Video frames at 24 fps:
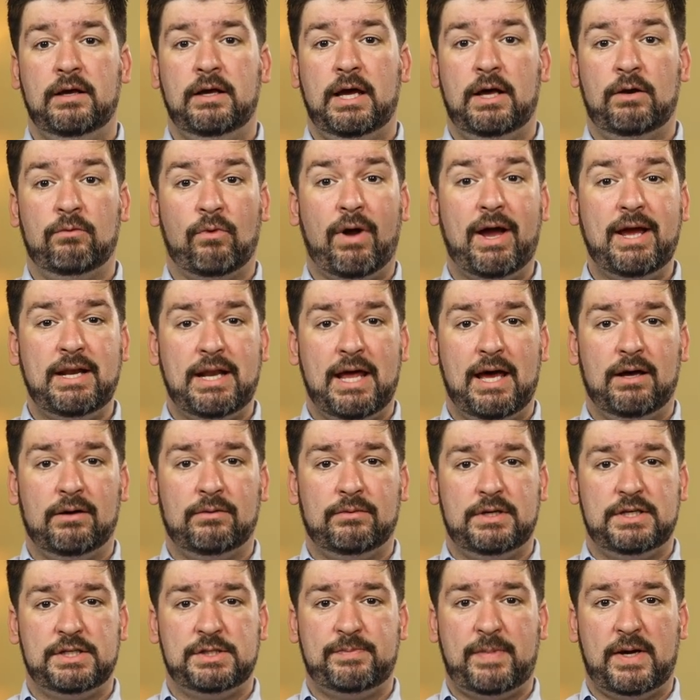And right now,
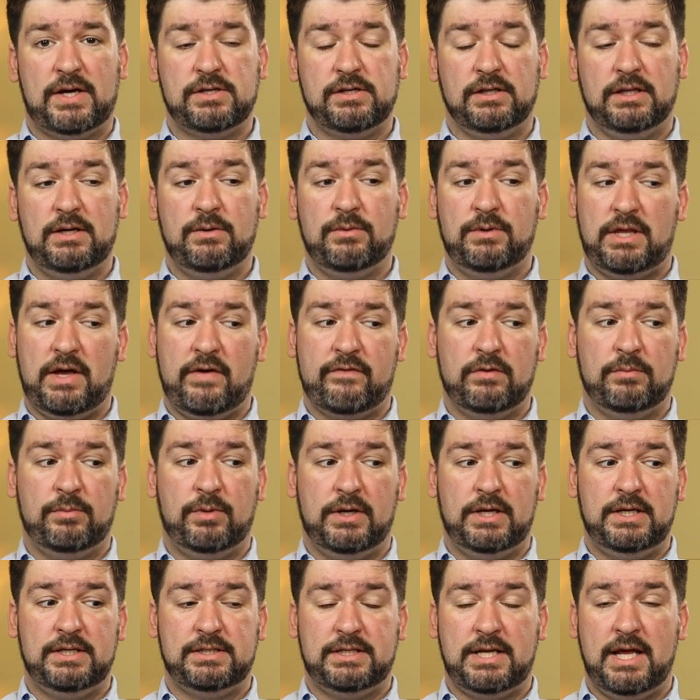especially with
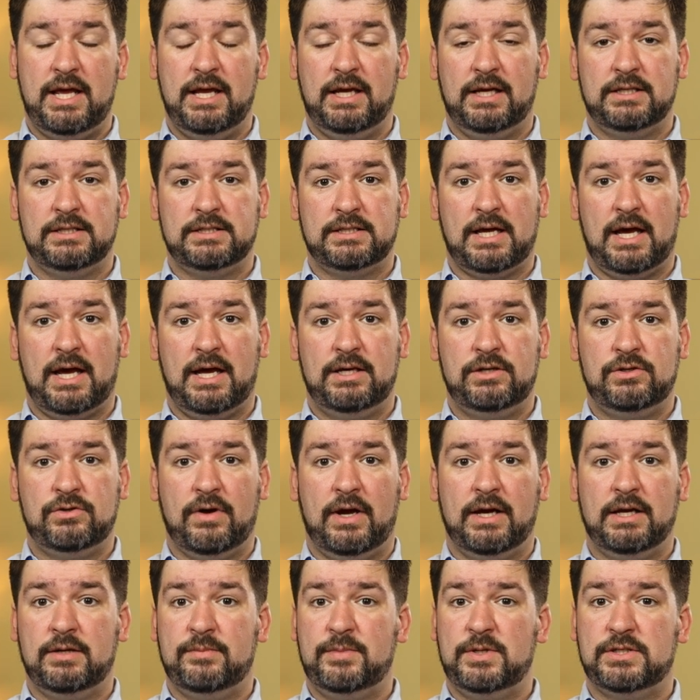everybody staying inside,
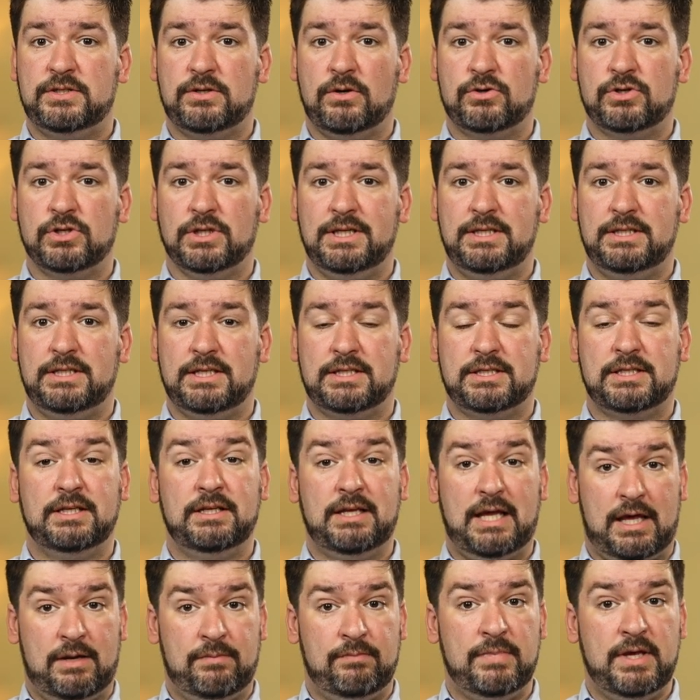trying to be socially
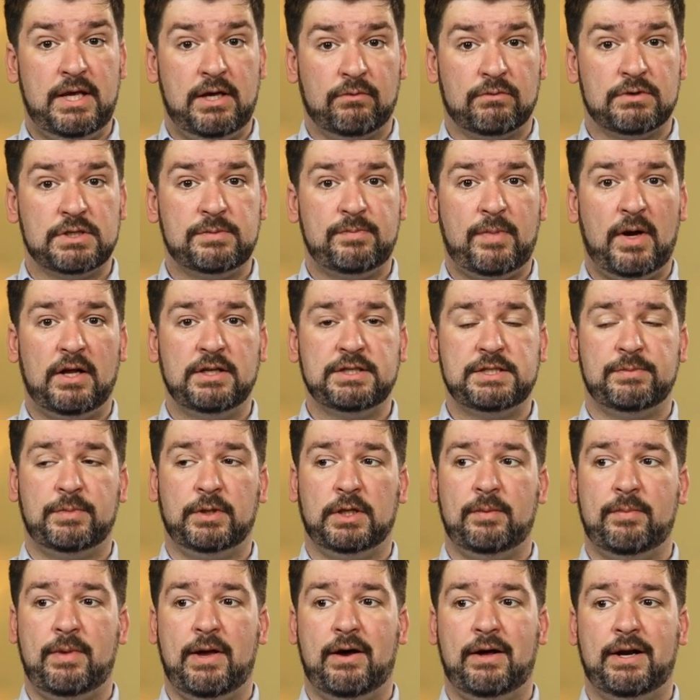distant and being
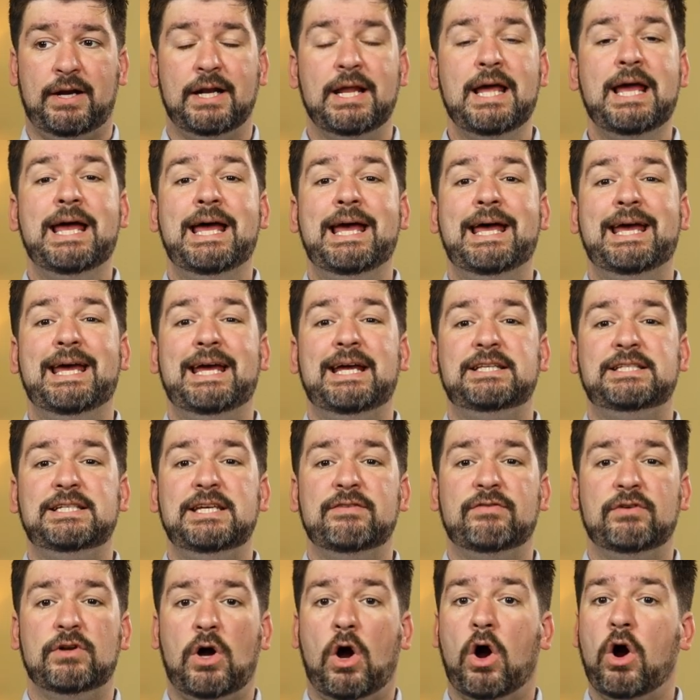responsible about it, it's
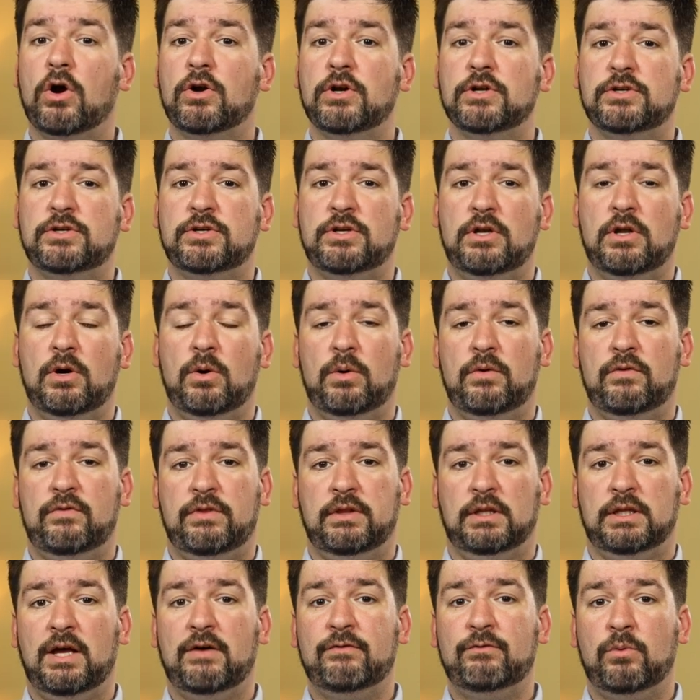even harder to know if
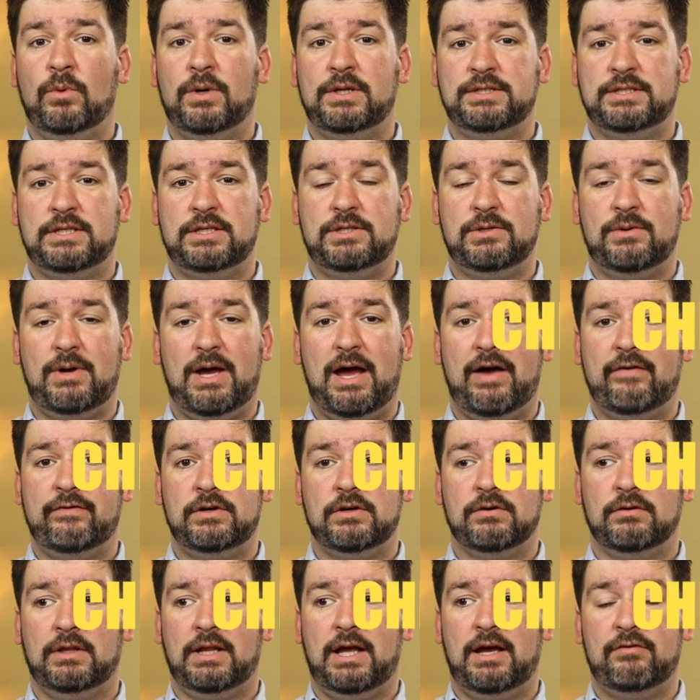the loved ones that you have in
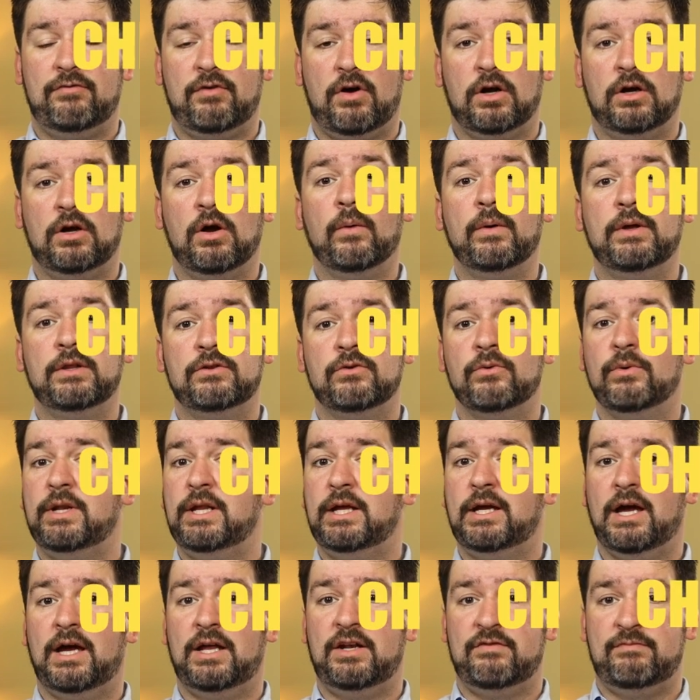your life are going through
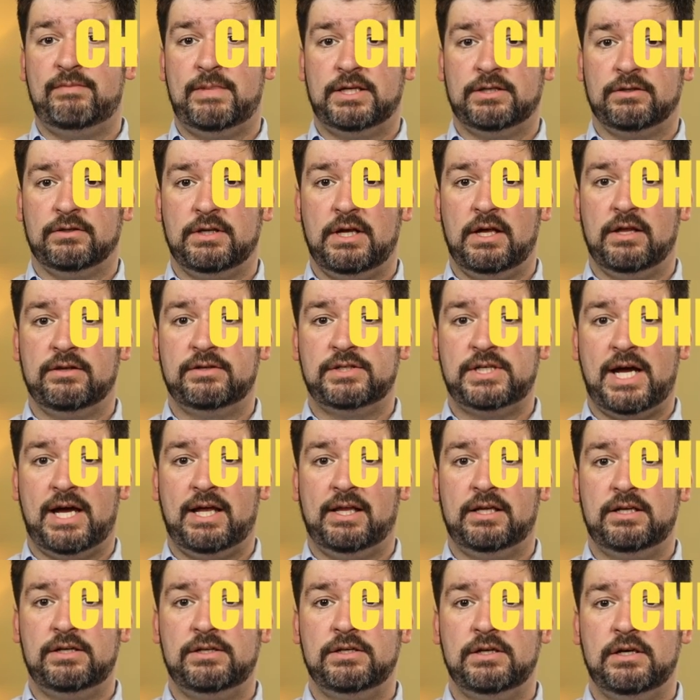any kind of mental health
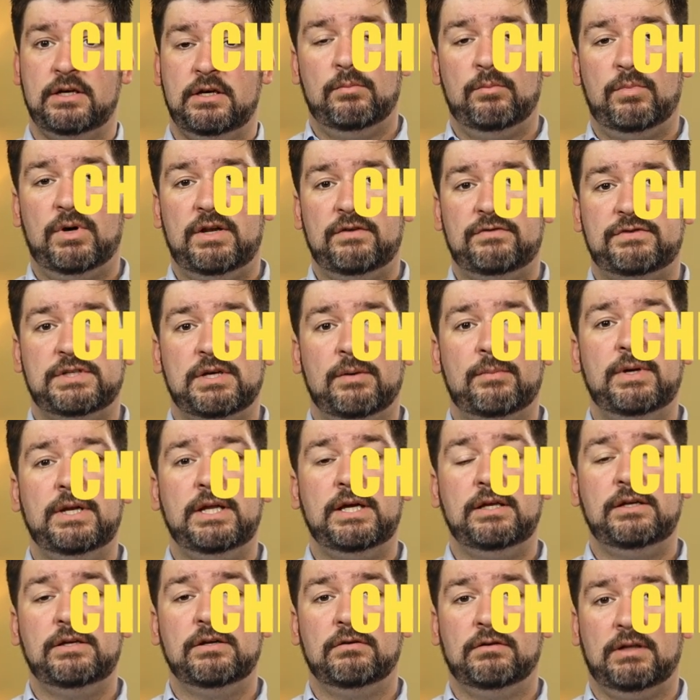challenge. But if
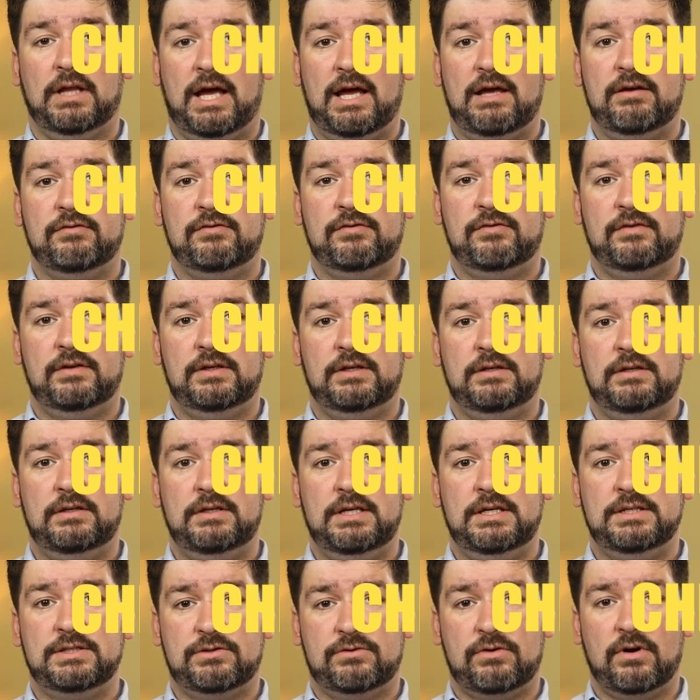somebody in your life
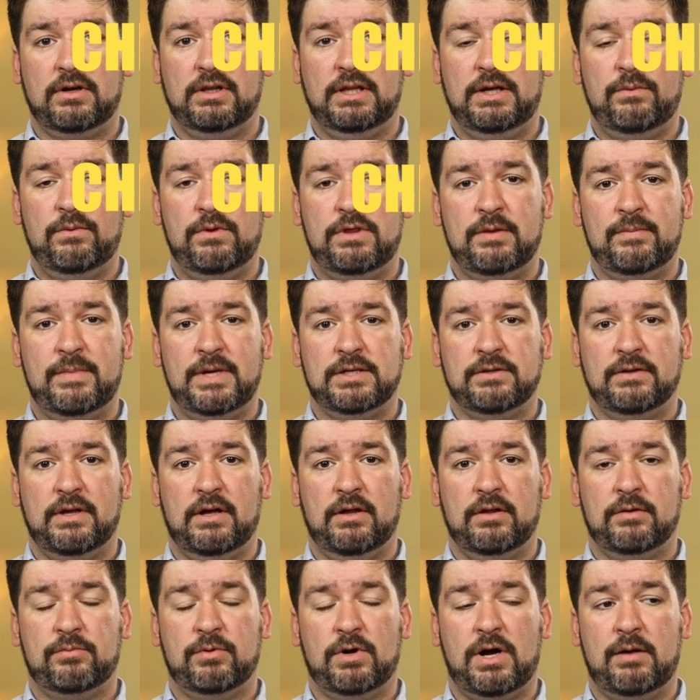is struggling with a mental
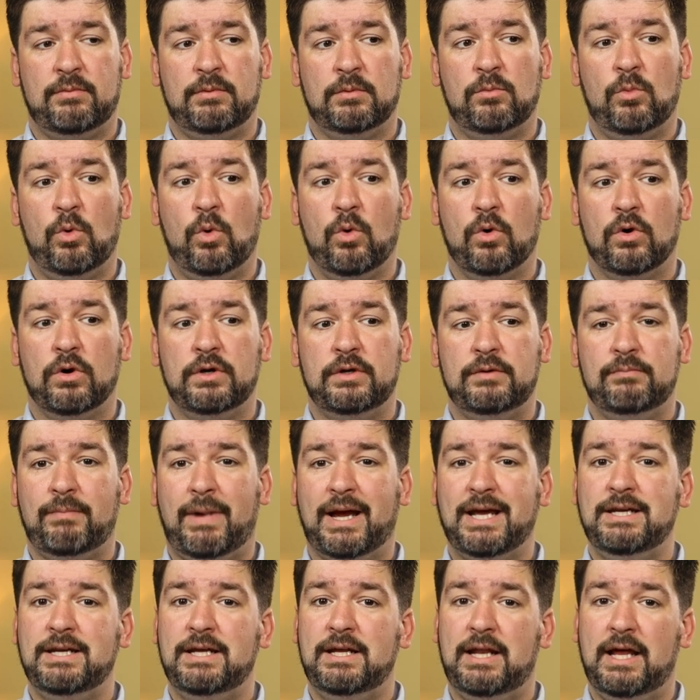health problem or
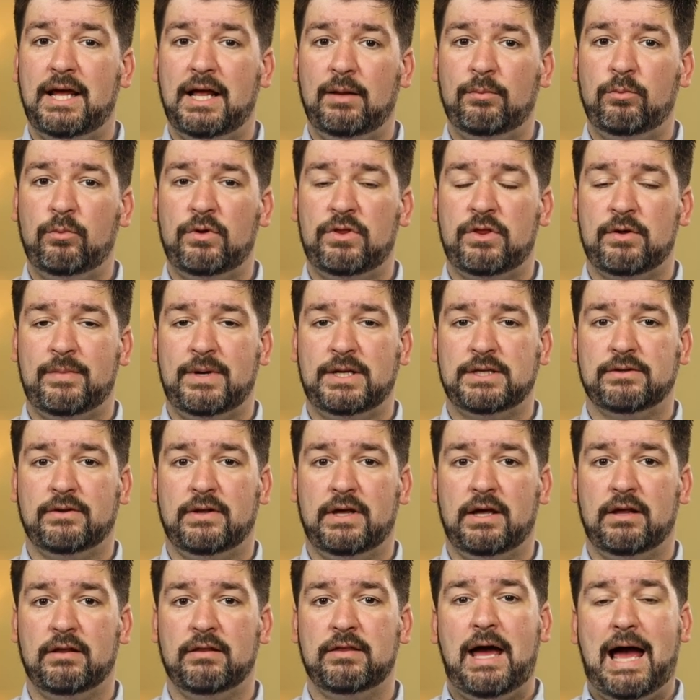might need help with their mental
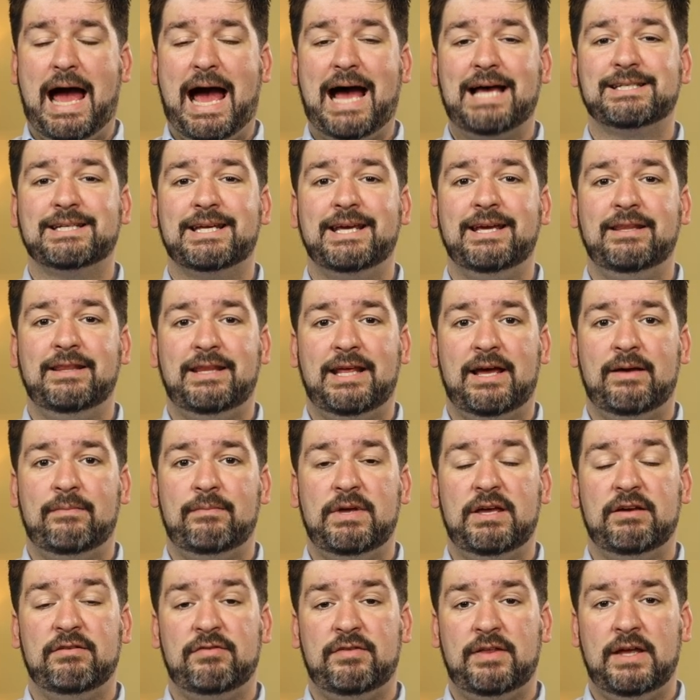health, asking them
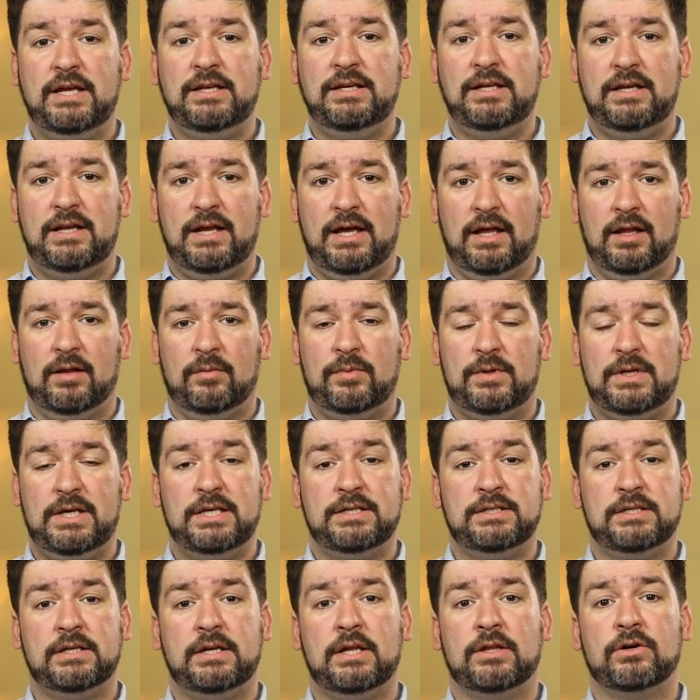if they need help
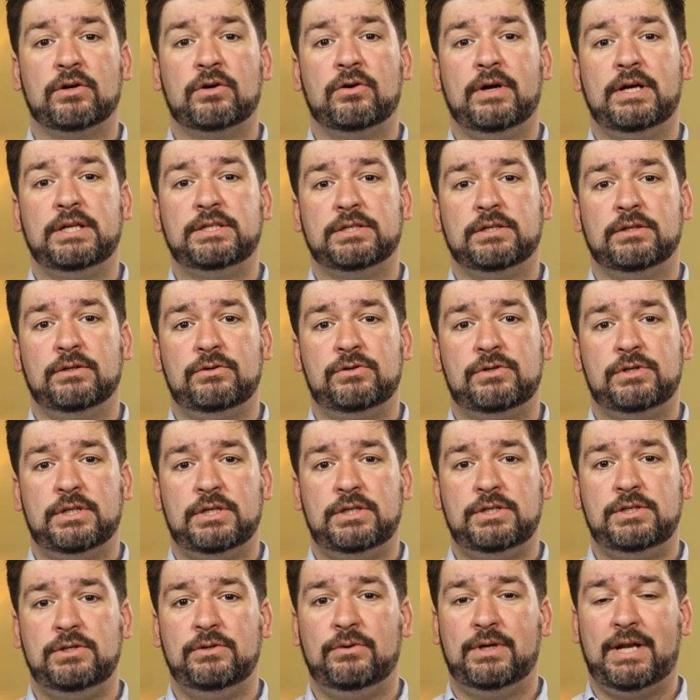is another great solution
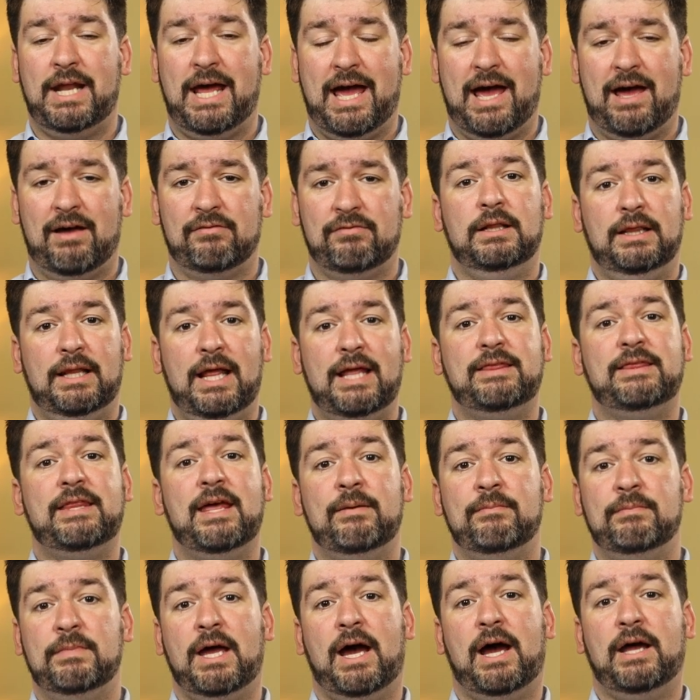that you can have. Let
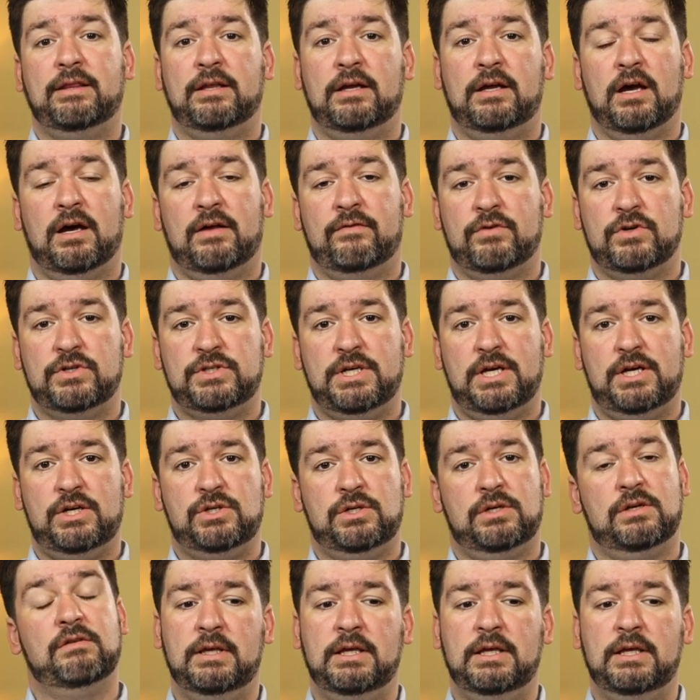them guide the conversation.